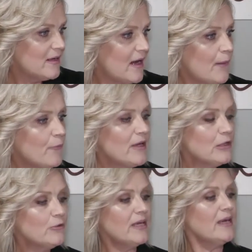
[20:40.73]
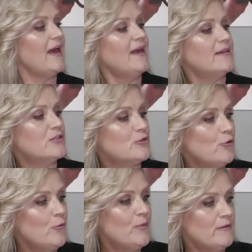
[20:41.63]
We are looking at
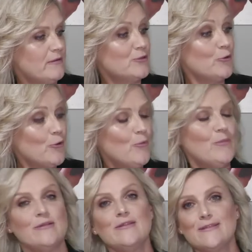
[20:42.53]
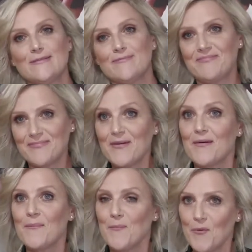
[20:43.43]
Taubmans
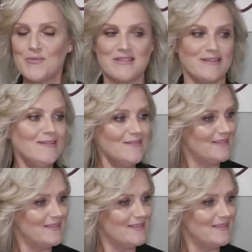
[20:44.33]
Mobster.